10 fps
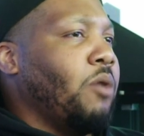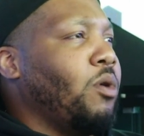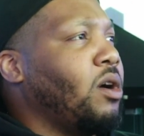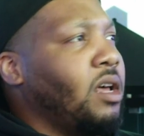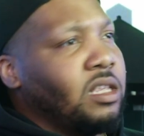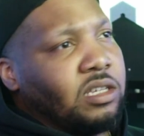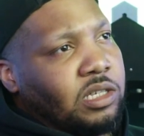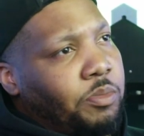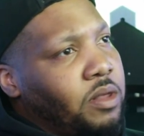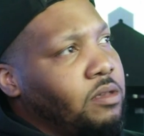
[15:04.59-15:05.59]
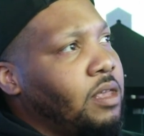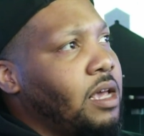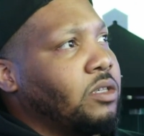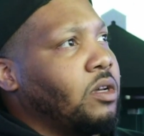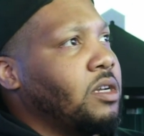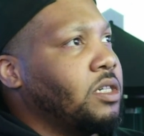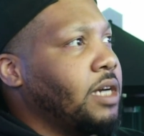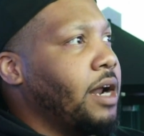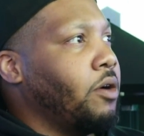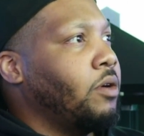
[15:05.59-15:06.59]
We're going to get into some other things on this
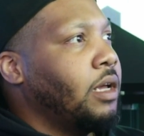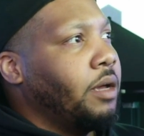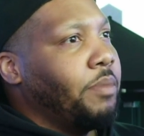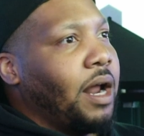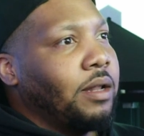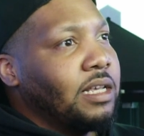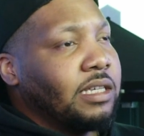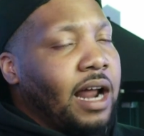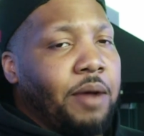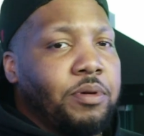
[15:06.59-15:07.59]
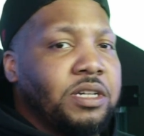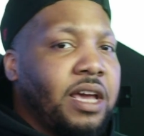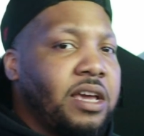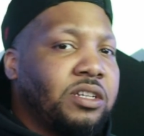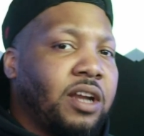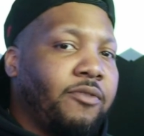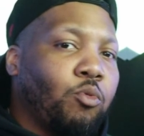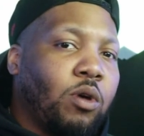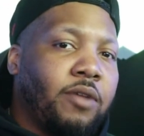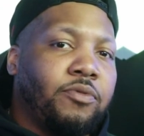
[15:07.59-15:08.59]
channel. But I appreciate each and
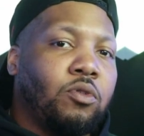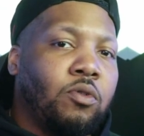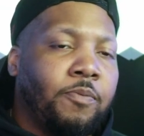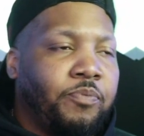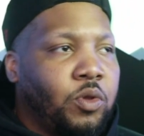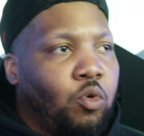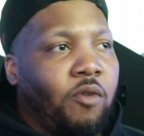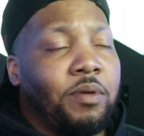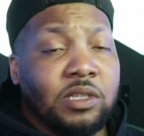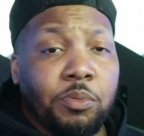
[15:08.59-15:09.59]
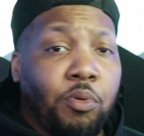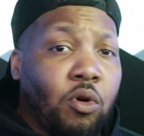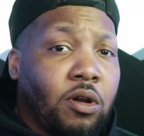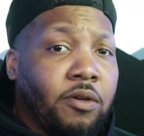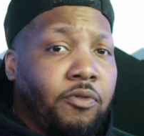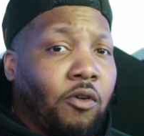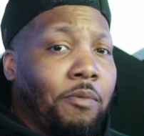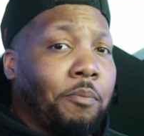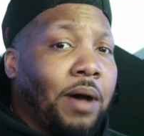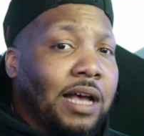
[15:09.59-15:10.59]
every one of you who have been supportive, who
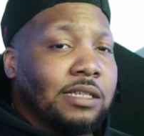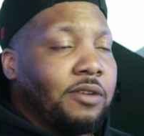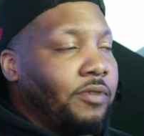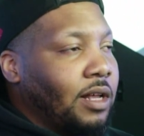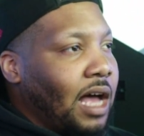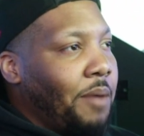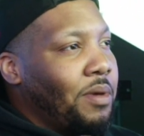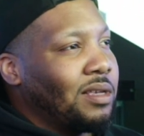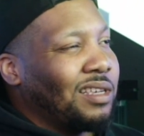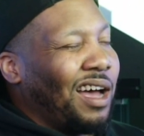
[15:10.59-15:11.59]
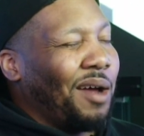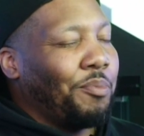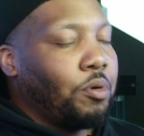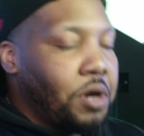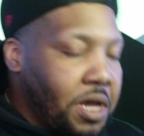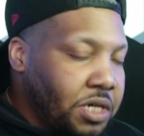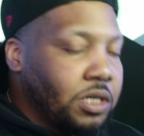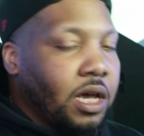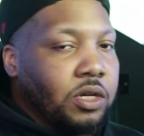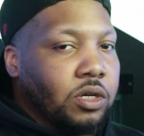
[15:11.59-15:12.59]
have been positive in the comments. I
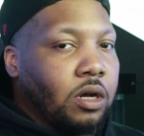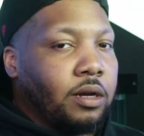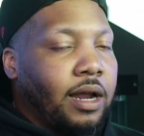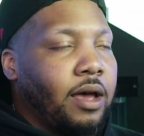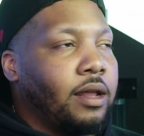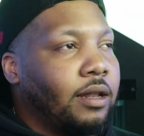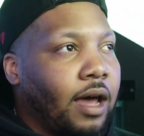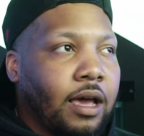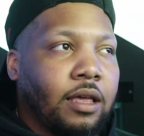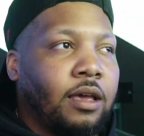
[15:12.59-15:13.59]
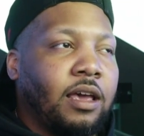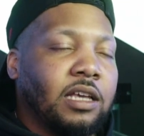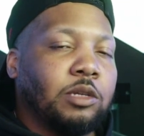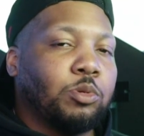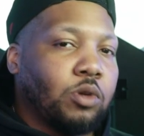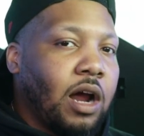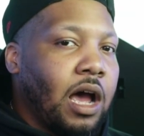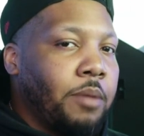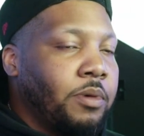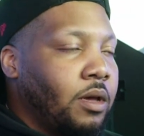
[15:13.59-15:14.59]
appreciate y'all. Now hit a like and
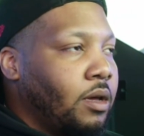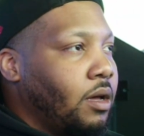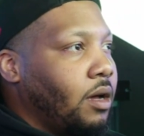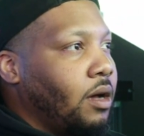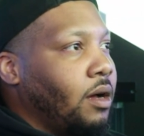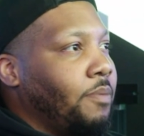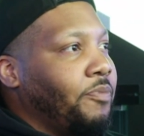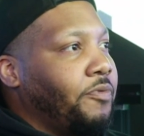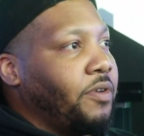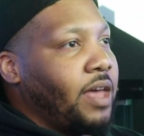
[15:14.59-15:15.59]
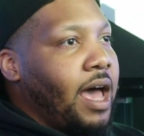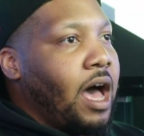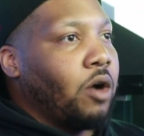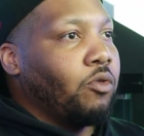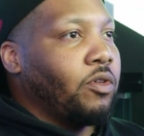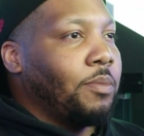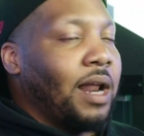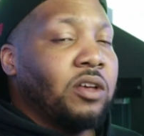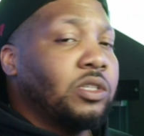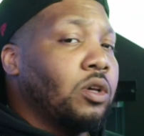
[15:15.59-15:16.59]
subscribe for that algorithm,
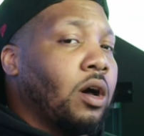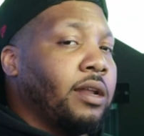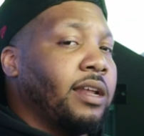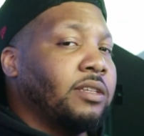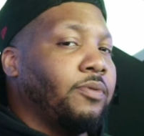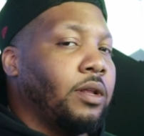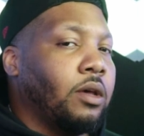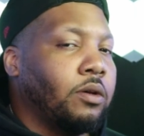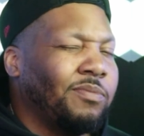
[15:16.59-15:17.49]
and I'll see y'all in the next video.